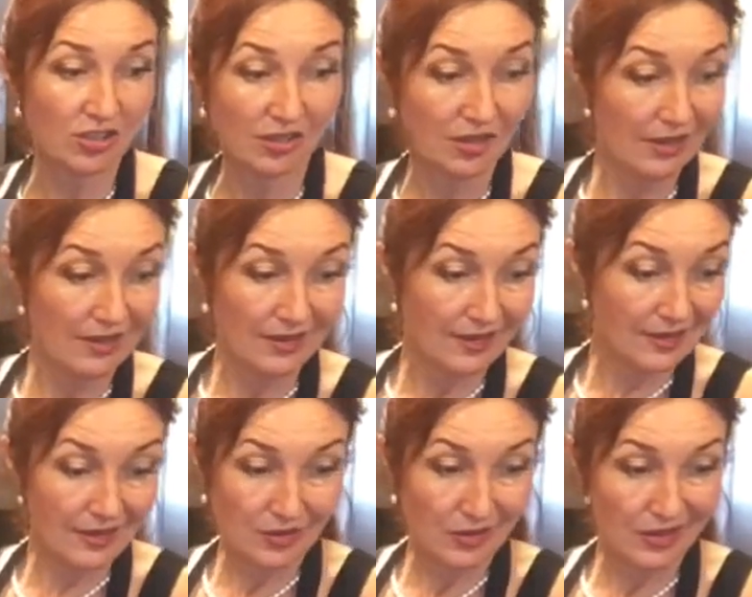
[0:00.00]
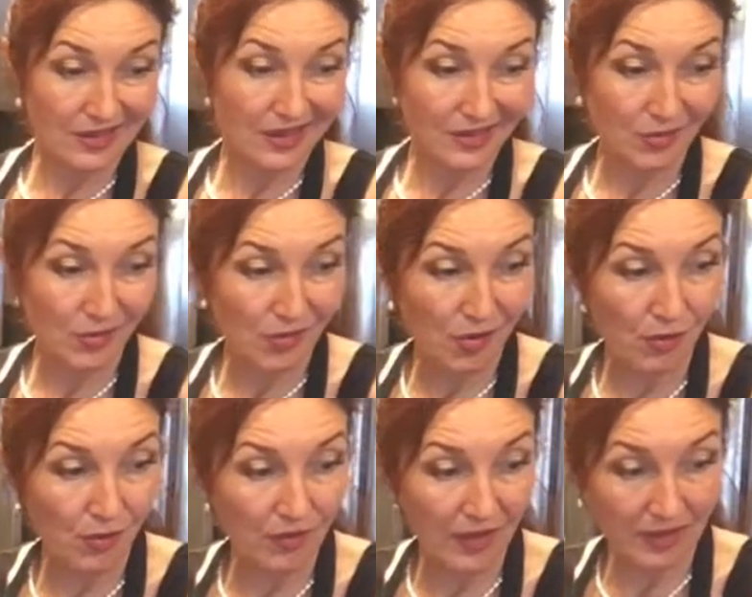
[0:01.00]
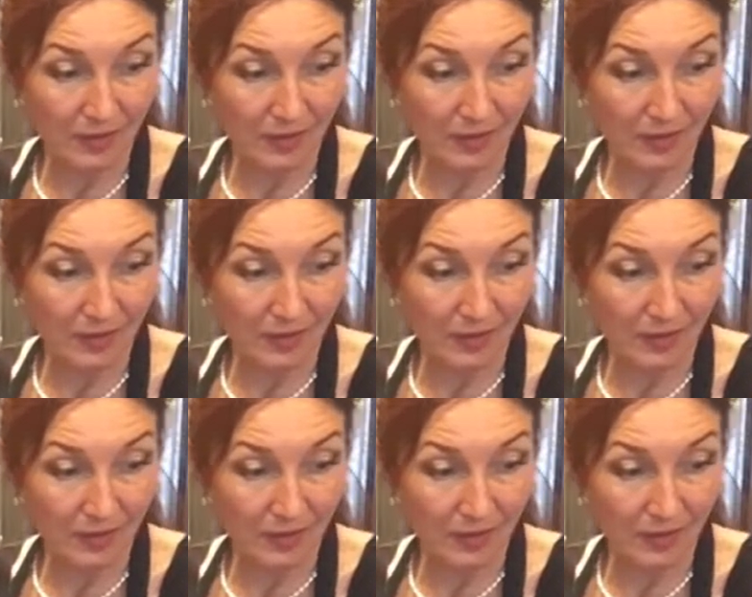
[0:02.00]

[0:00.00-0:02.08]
You cannot go wrong with it,